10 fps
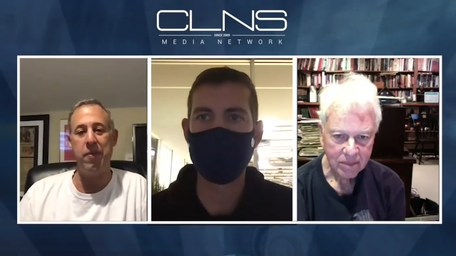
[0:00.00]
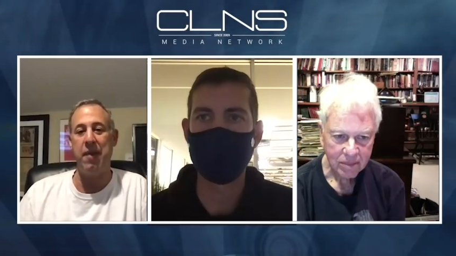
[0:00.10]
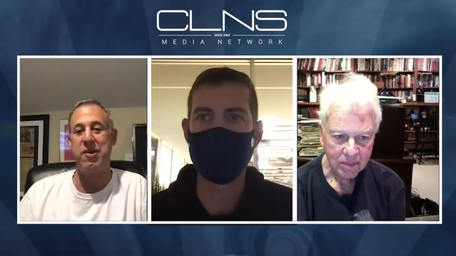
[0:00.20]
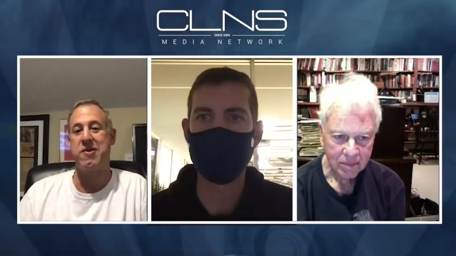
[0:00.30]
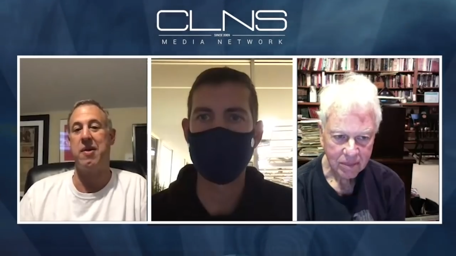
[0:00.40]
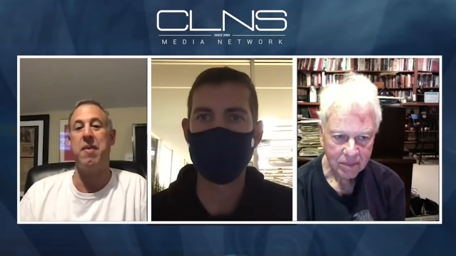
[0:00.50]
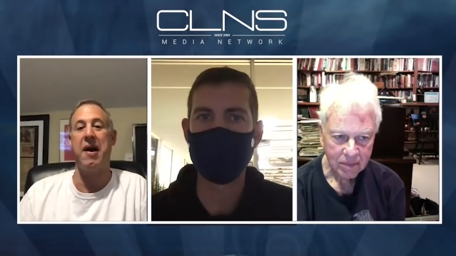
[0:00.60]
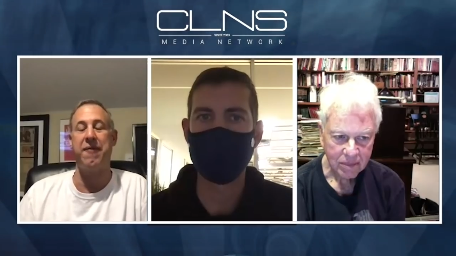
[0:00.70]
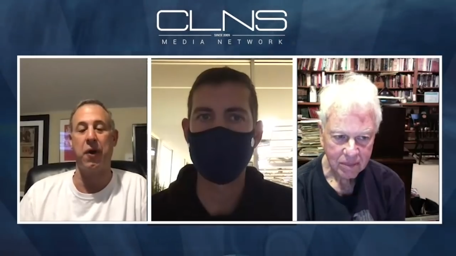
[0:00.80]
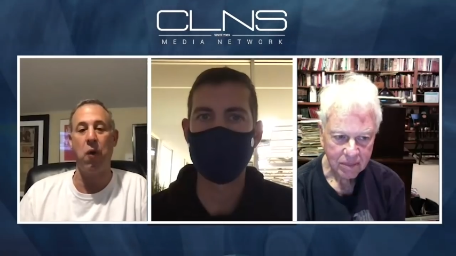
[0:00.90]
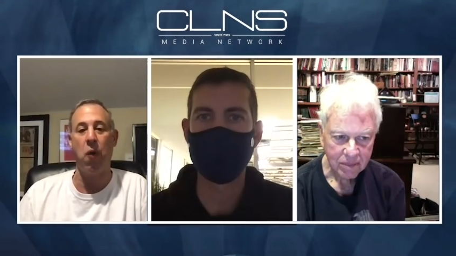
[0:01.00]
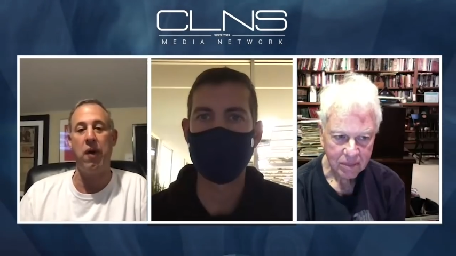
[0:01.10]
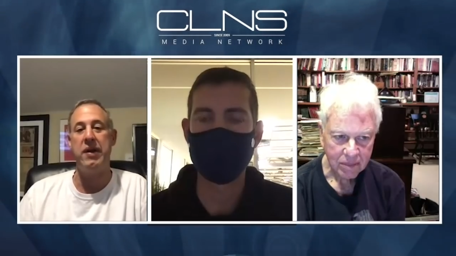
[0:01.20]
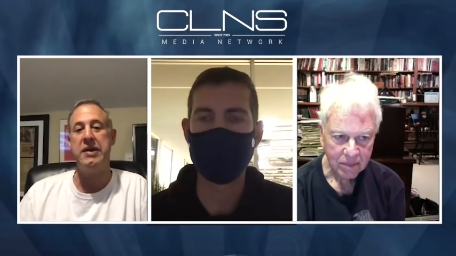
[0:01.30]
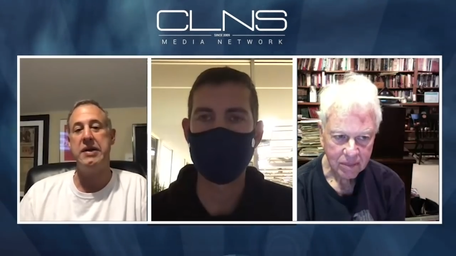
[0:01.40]
Speaker 1: maybe something off the
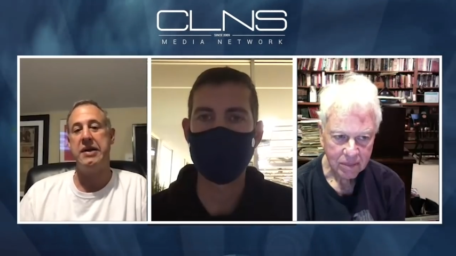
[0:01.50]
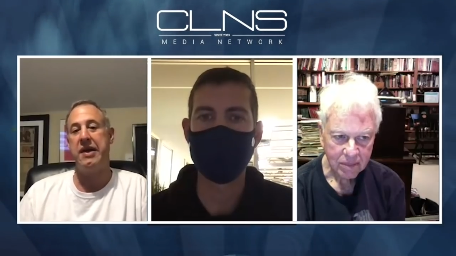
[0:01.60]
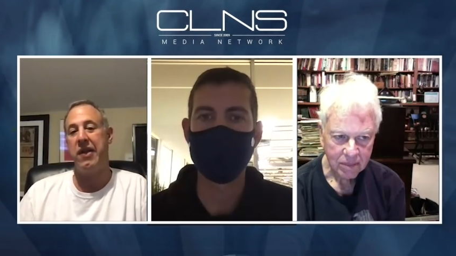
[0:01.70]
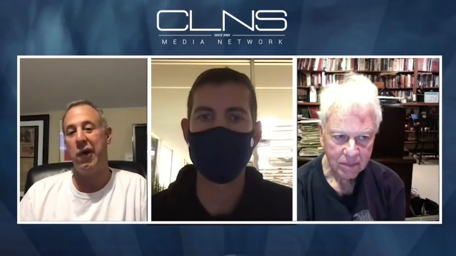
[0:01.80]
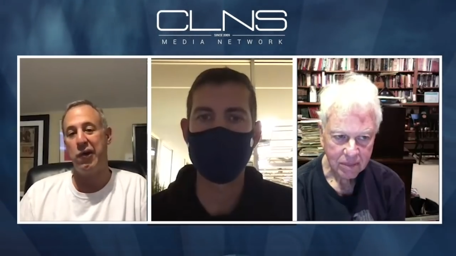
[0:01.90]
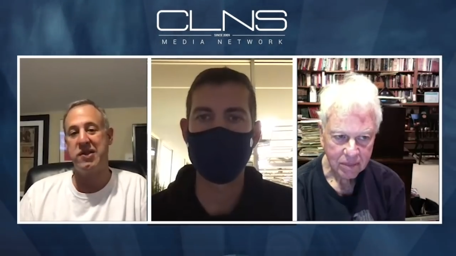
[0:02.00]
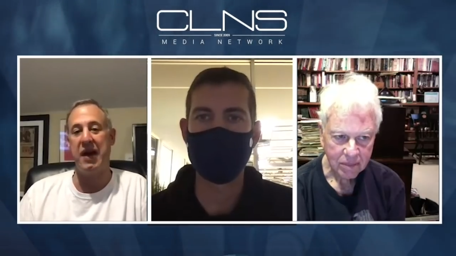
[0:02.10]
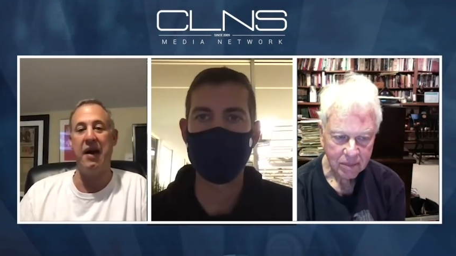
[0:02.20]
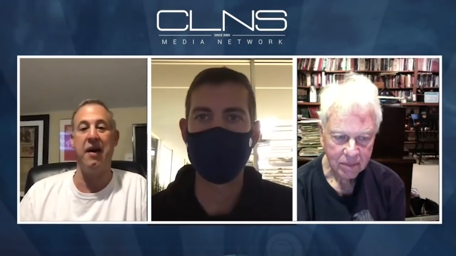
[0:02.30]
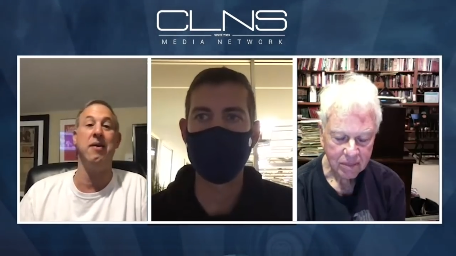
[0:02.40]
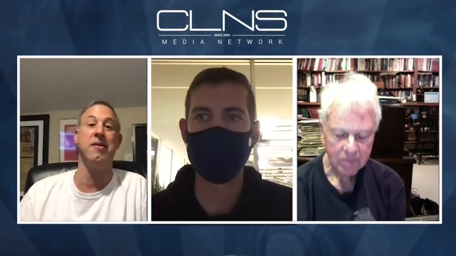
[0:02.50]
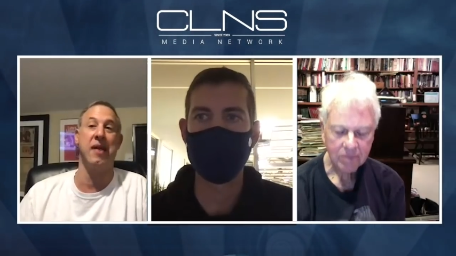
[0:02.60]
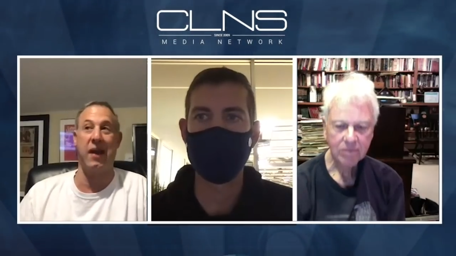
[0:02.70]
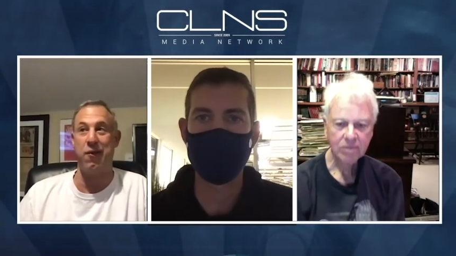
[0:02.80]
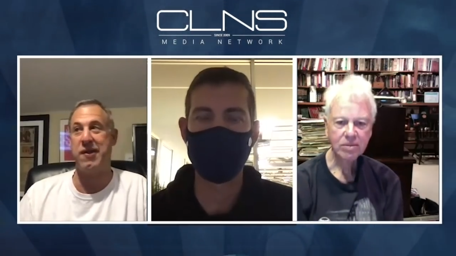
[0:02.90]
court in the hotel, or
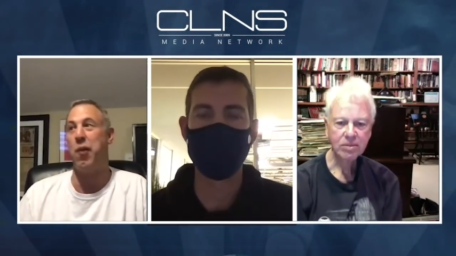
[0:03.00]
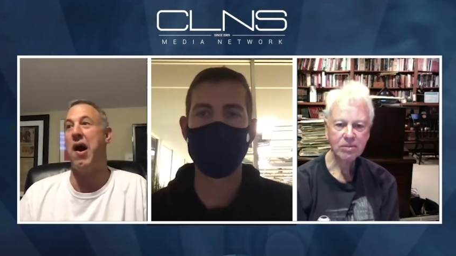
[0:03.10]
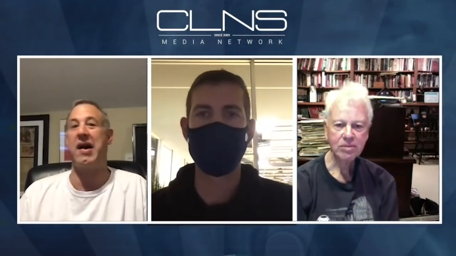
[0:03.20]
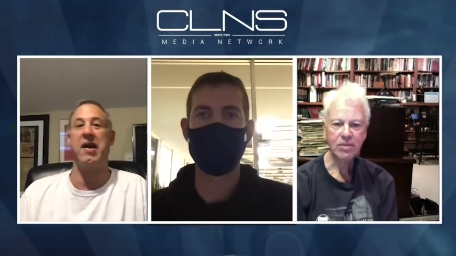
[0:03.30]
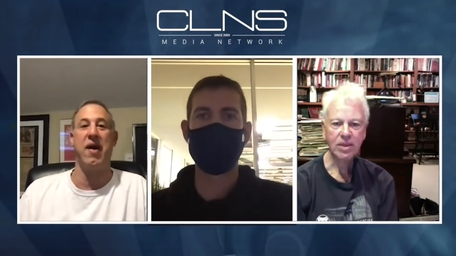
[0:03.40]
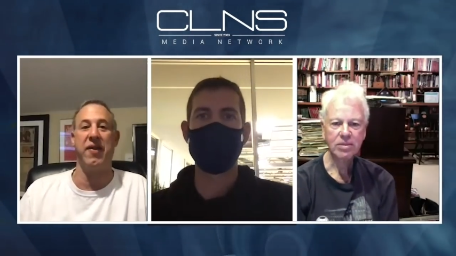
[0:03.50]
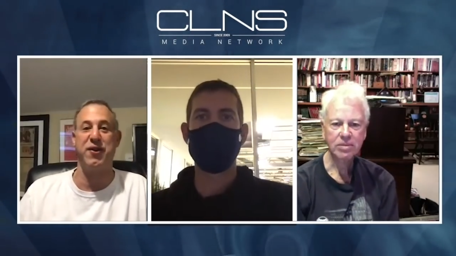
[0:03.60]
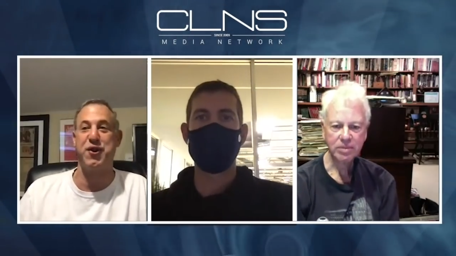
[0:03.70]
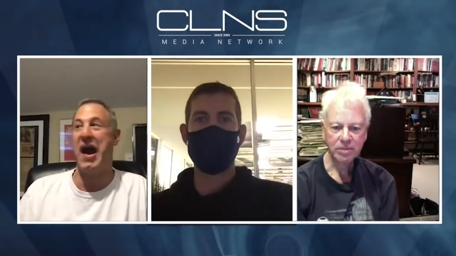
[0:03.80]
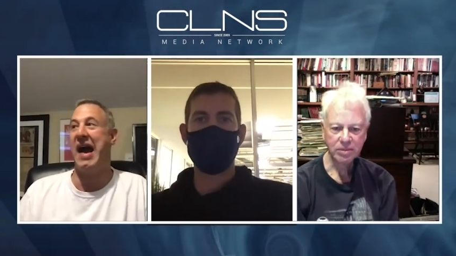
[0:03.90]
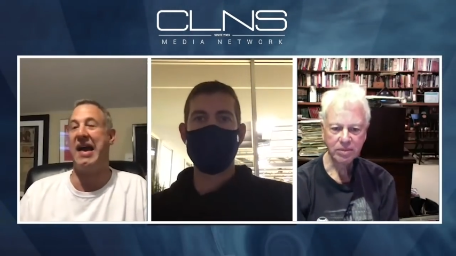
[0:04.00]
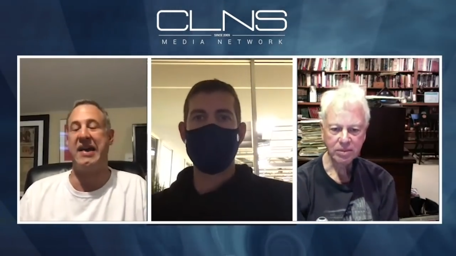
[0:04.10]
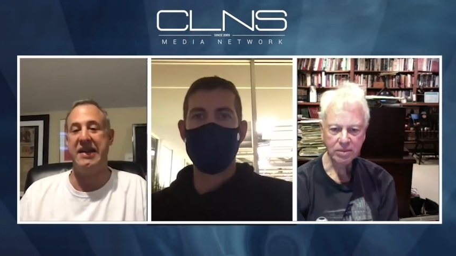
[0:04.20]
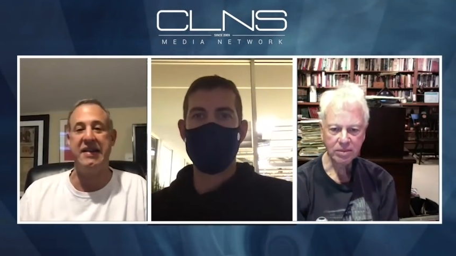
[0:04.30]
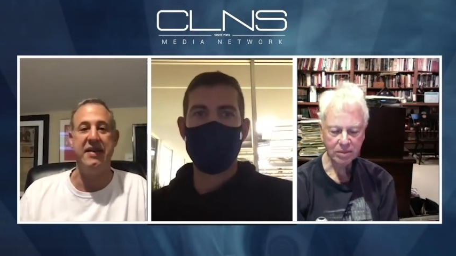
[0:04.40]
like you said, walking around the track
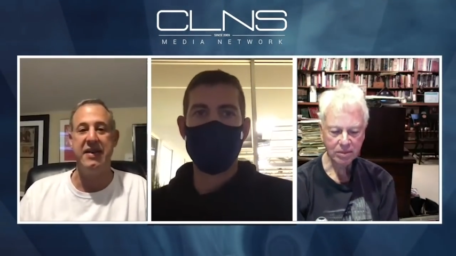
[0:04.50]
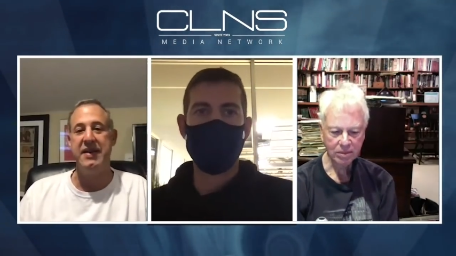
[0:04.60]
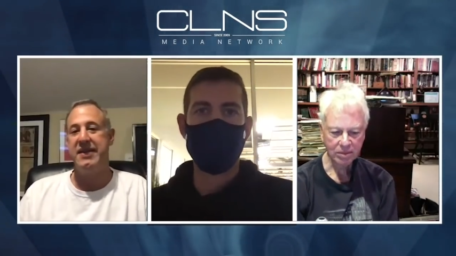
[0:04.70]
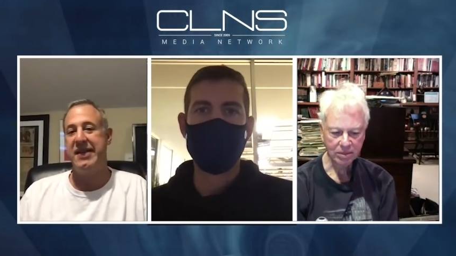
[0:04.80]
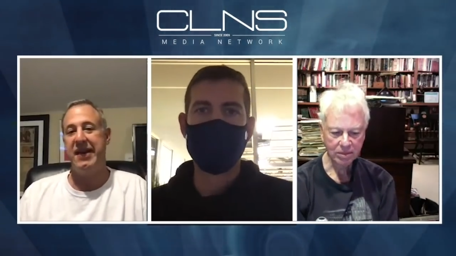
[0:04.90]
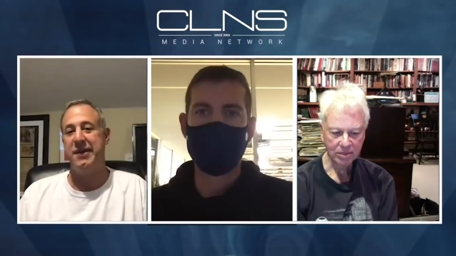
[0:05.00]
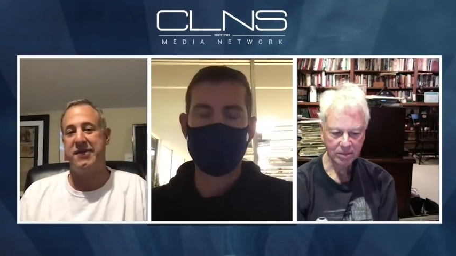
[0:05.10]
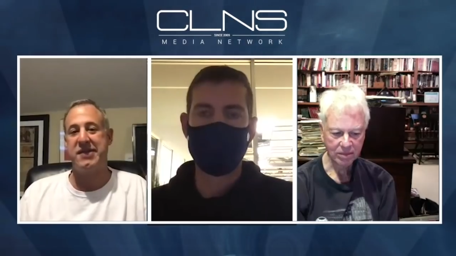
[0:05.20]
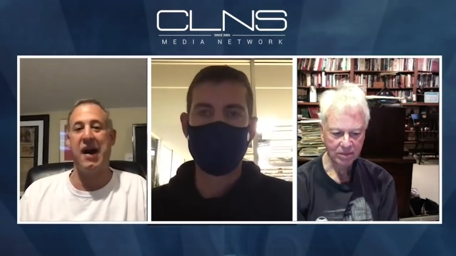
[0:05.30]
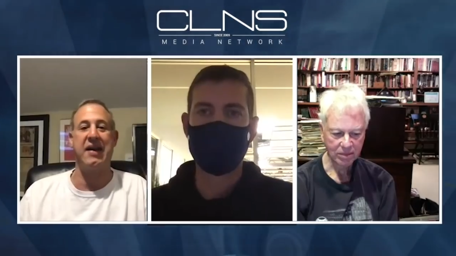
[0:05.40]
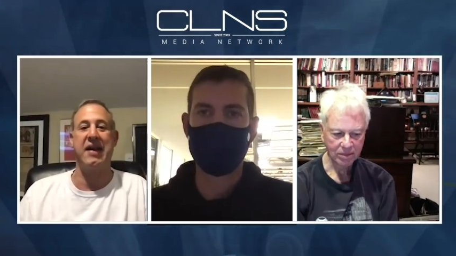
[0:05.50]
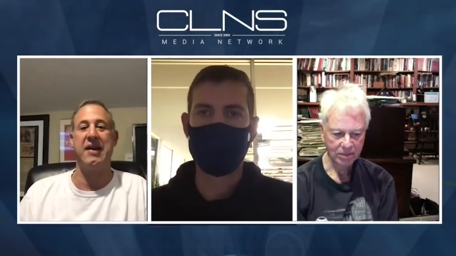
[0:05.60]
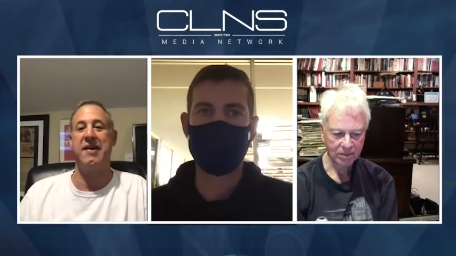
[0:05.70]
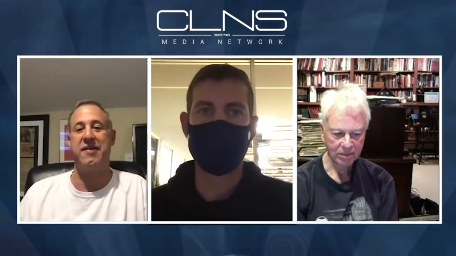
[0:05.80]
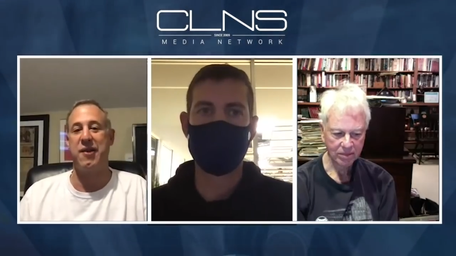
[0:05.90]
and, talking
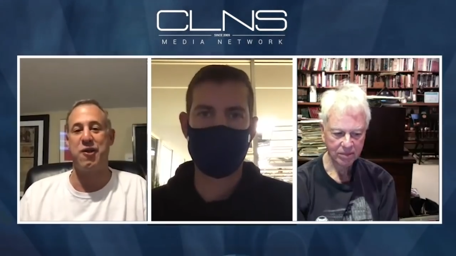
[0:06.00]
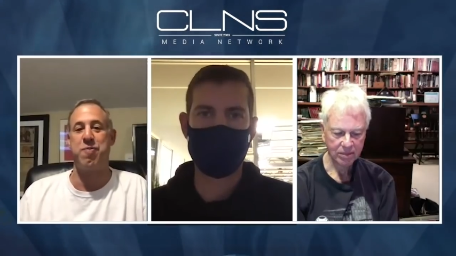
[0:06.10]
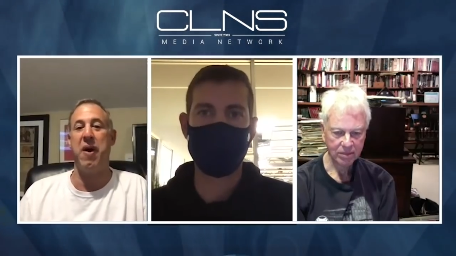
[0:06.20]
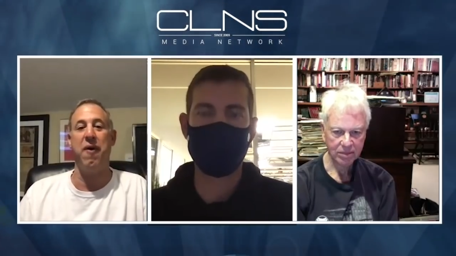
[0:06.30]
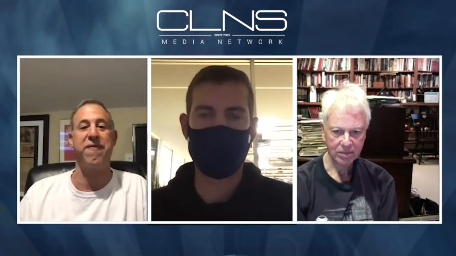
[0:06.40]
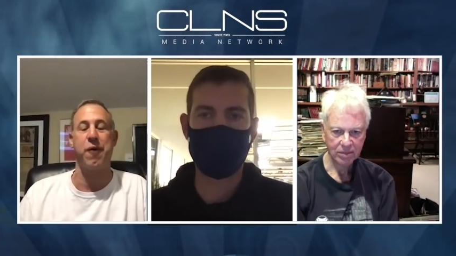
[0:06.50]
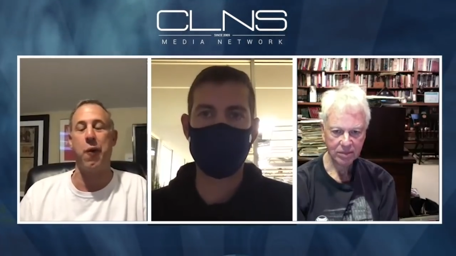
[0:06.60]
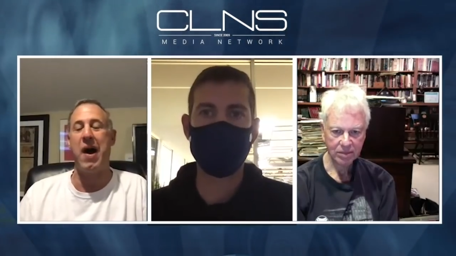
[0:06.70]
to Spo for a